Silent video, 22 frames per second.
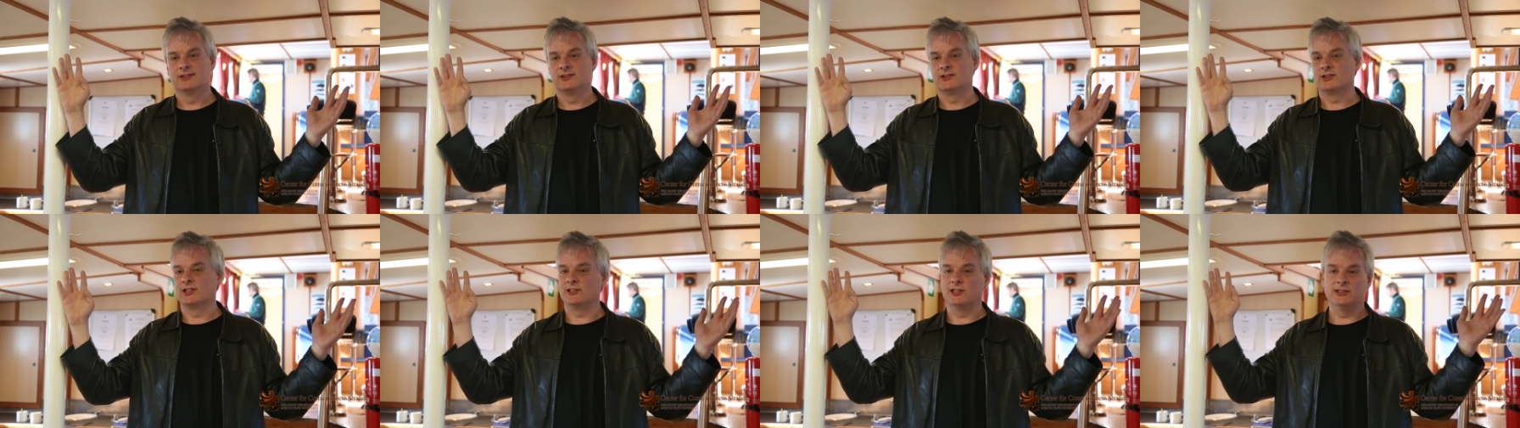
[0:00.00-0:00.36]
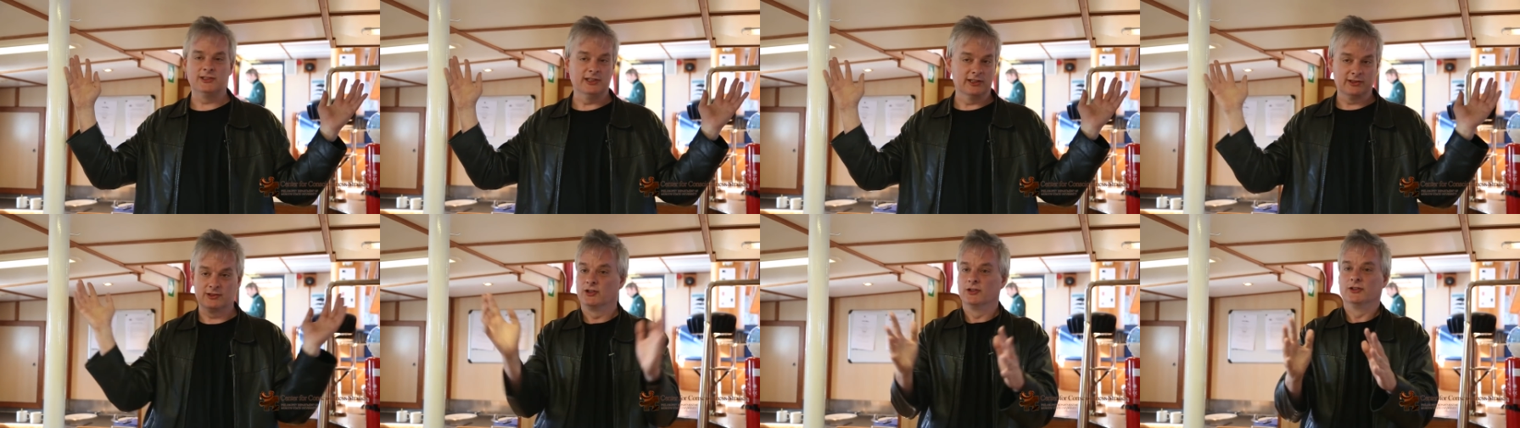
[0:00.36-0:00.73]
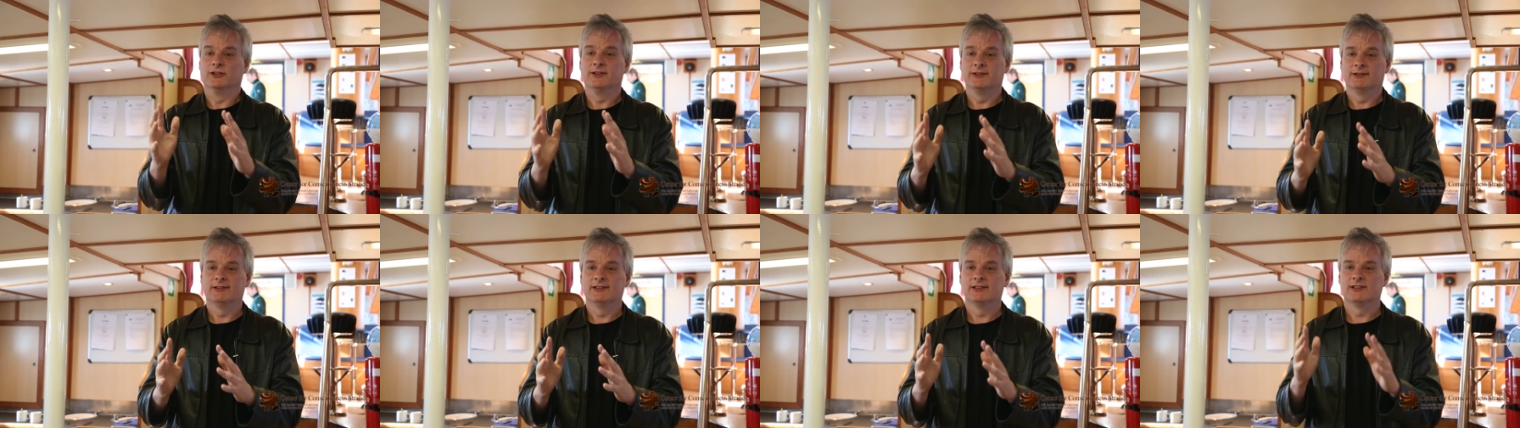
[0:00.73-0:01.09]
Jesse says no,
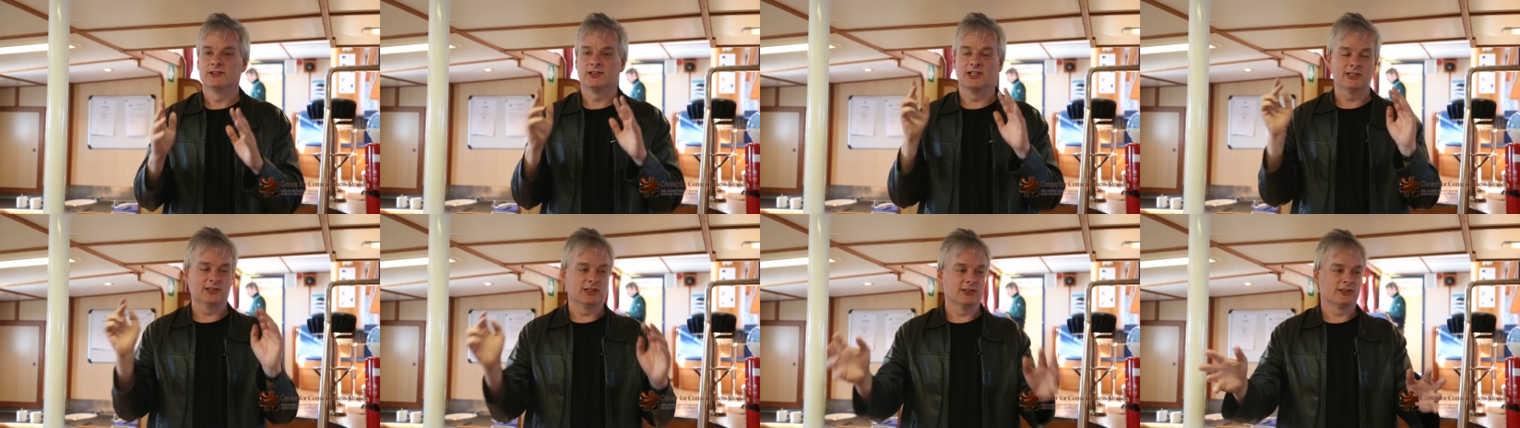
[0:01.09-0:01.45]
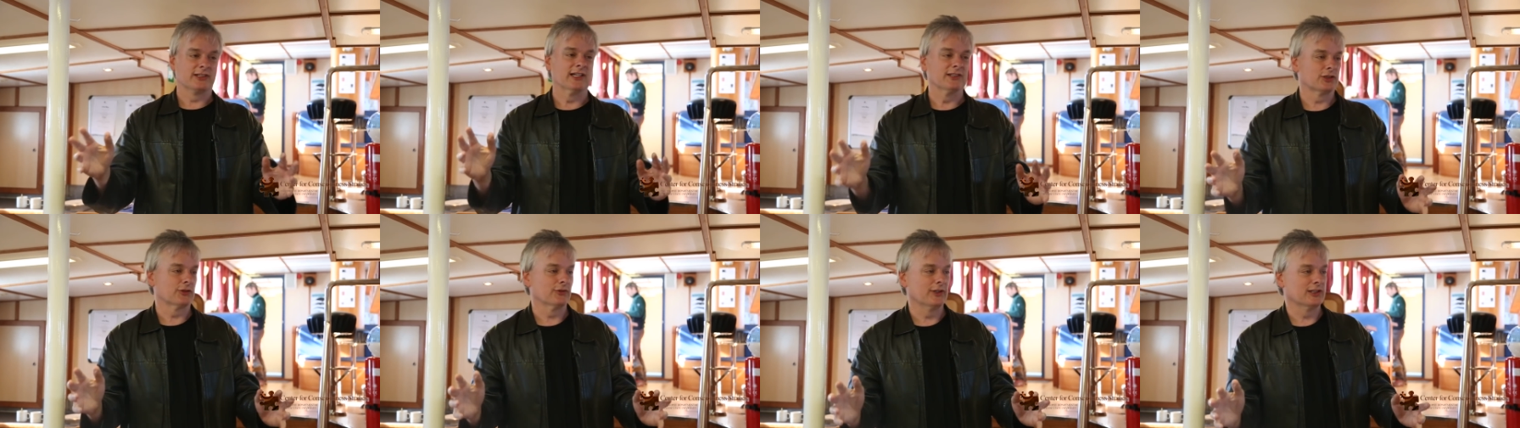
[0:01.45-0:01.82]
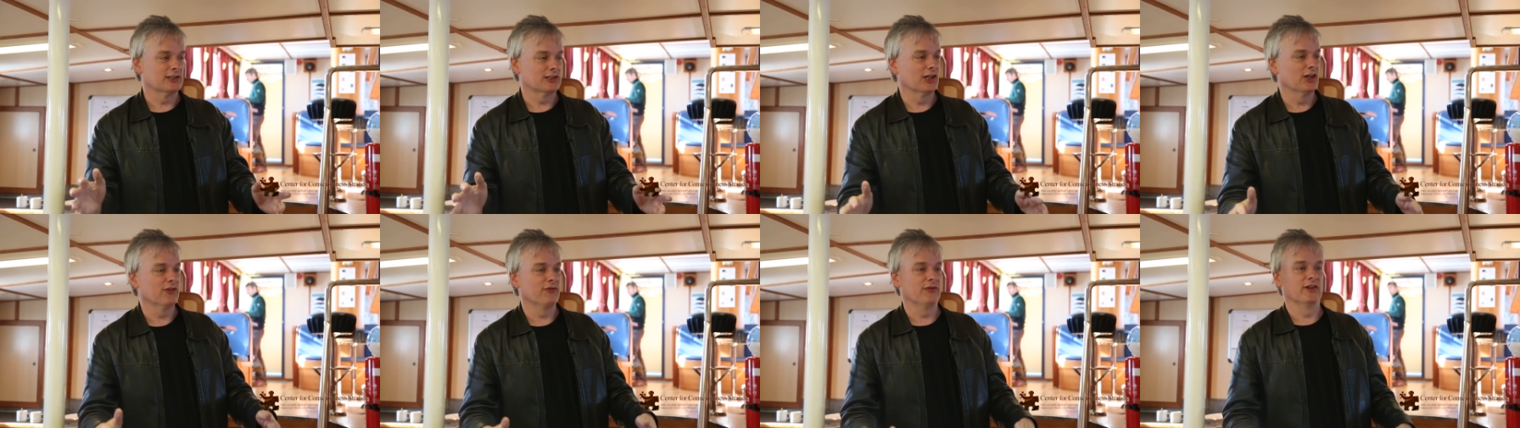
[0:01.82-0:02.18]
just the sensory
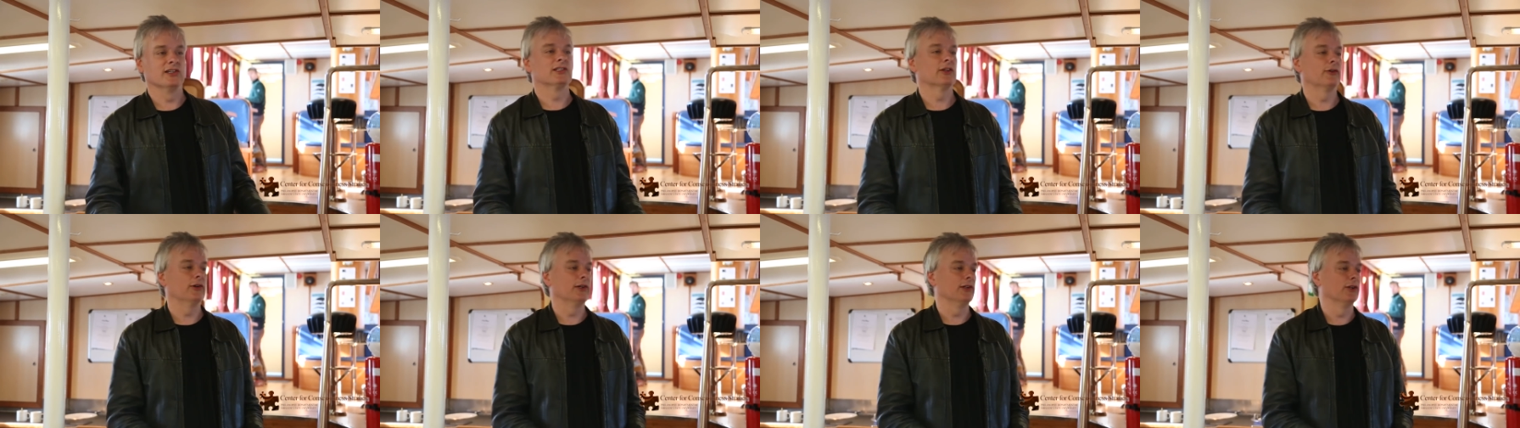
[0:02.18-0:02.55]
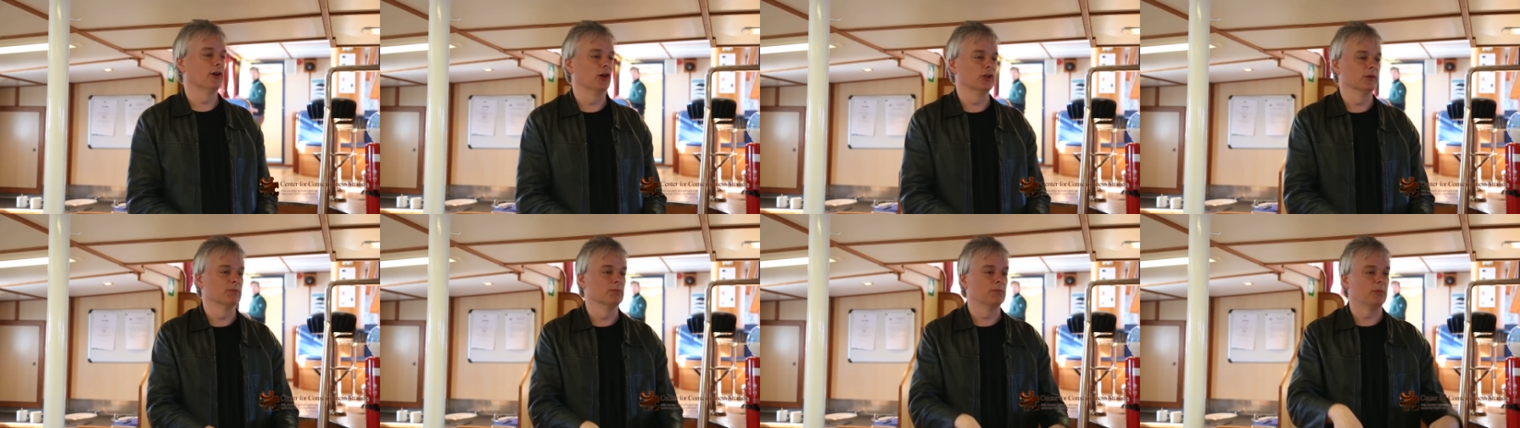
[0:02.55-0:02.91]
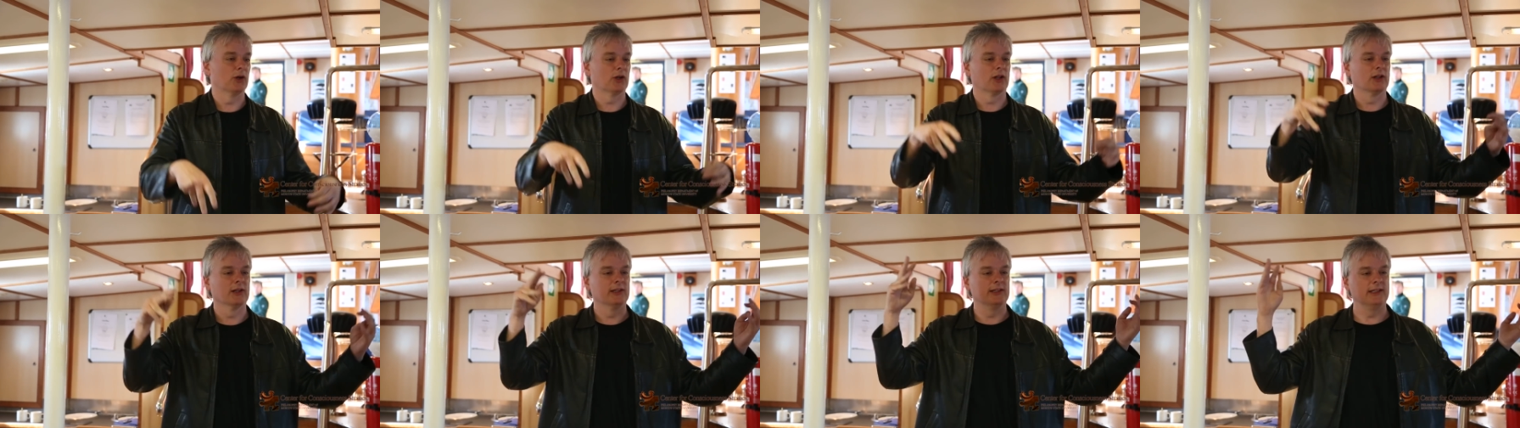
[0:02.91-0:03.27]
stuff. Is there a
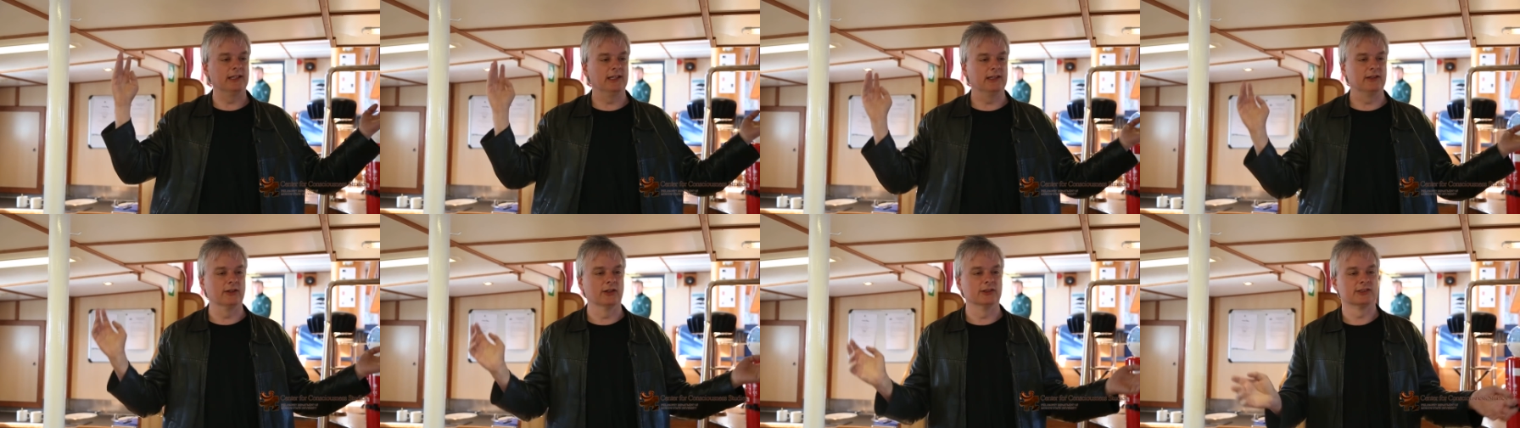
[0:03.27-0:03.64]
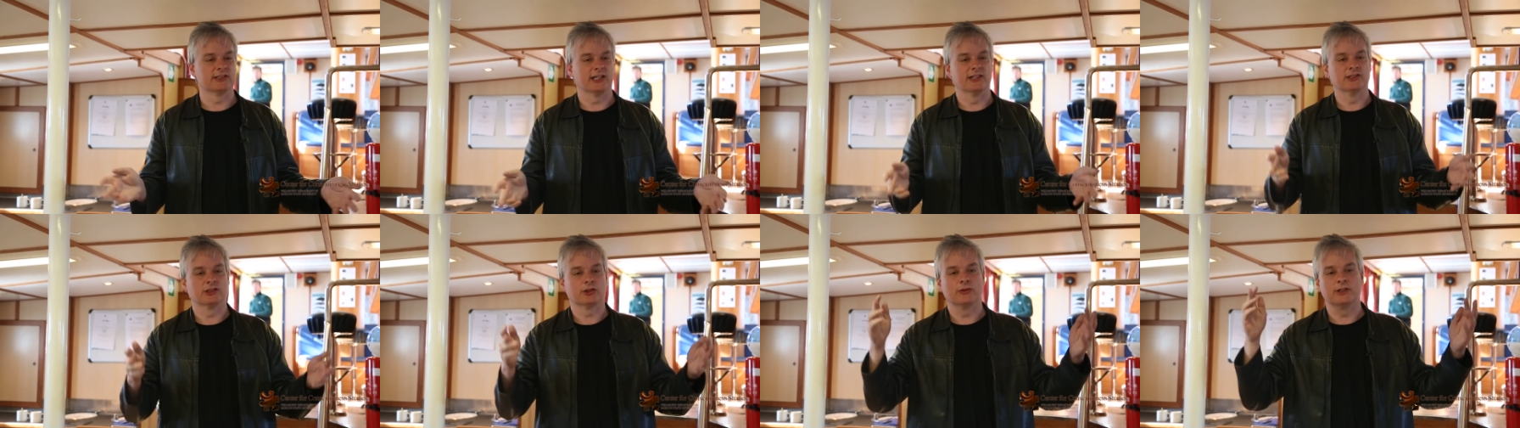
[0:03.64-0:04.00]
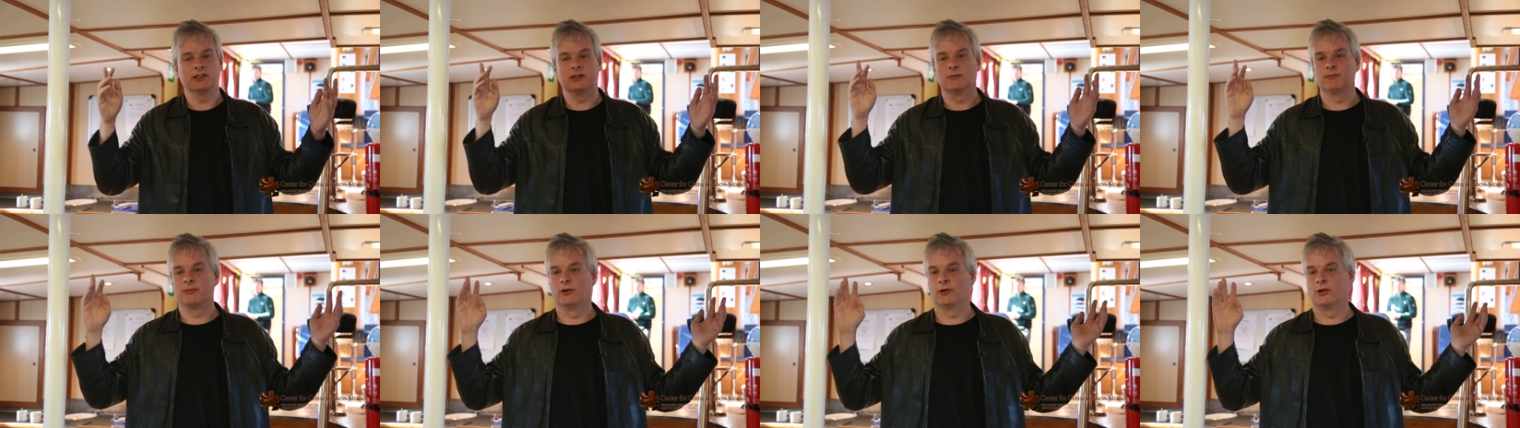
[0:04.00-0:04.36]
non-bodily, non-sensory
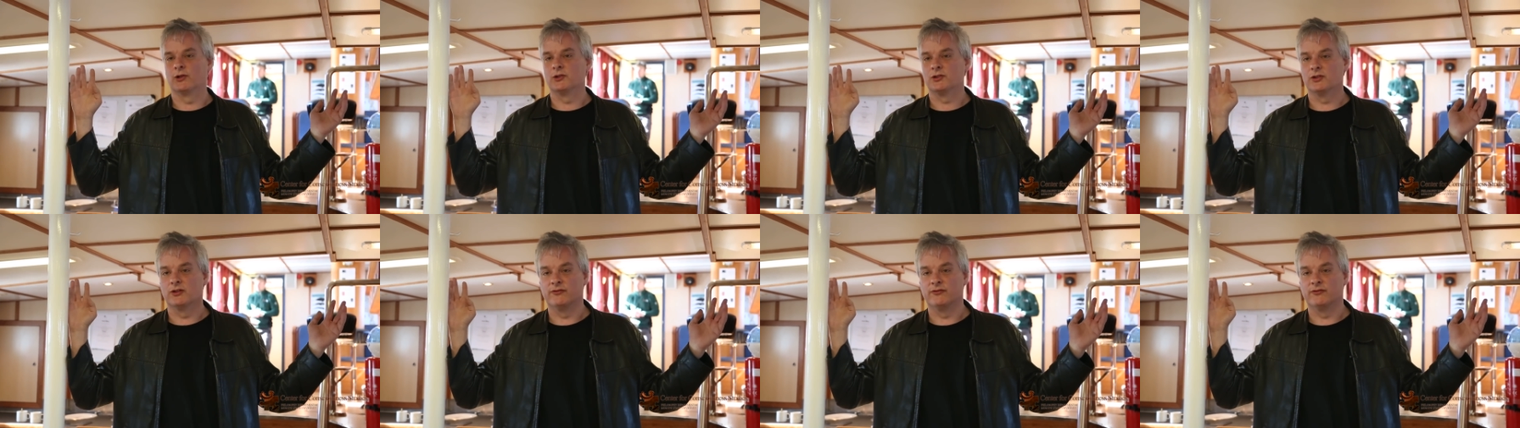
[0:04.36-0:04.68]
component